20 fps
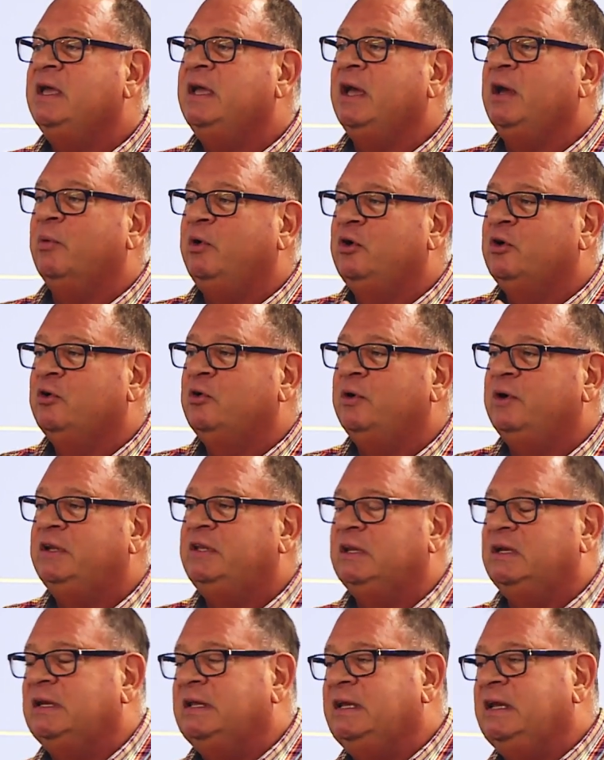And we were going
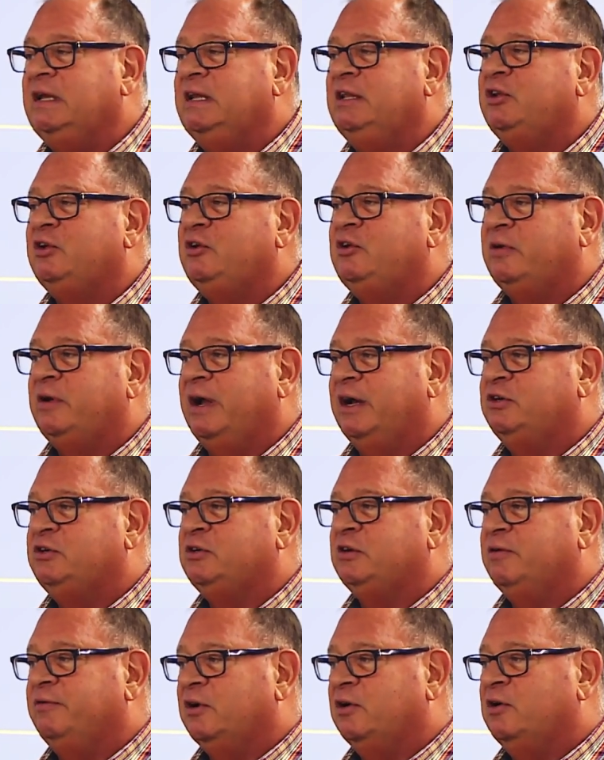to lean the
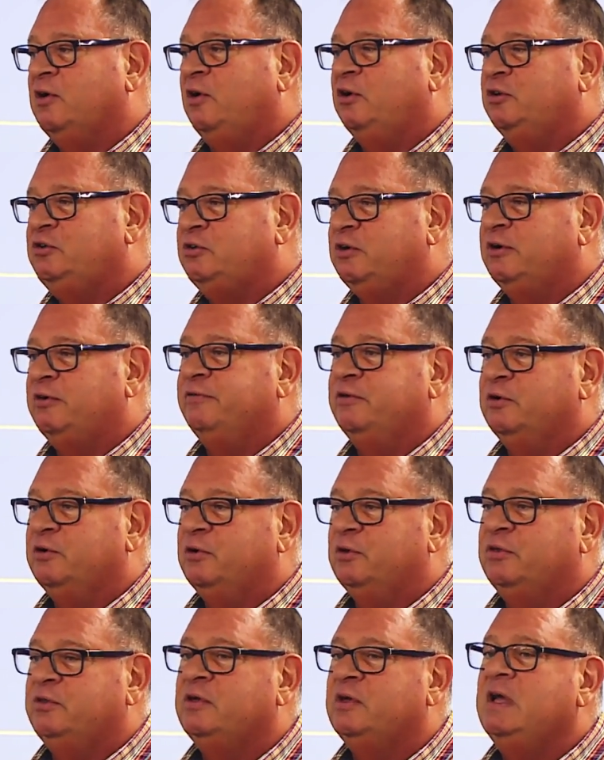direction of the culture of
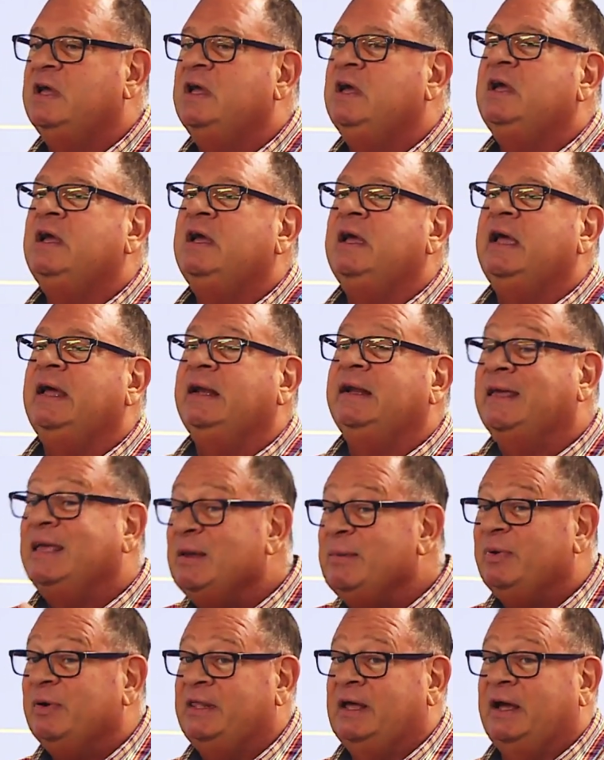youth and
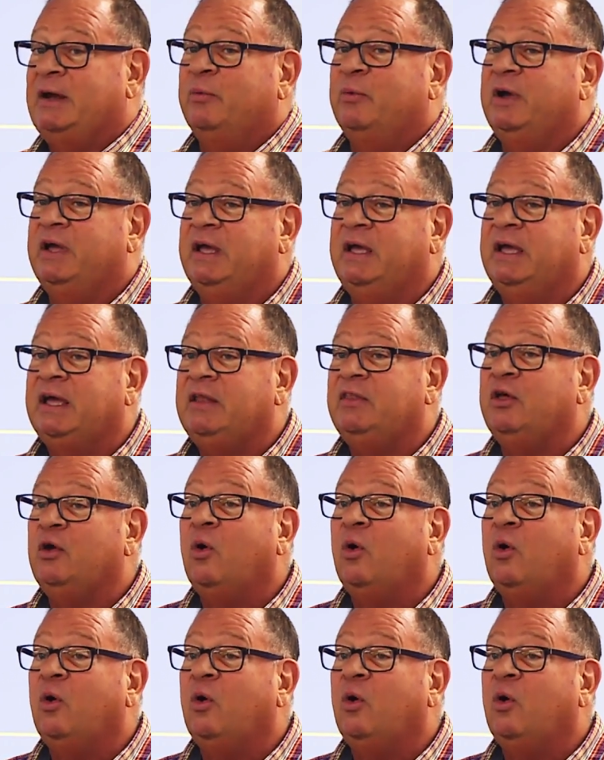keep it that way. And the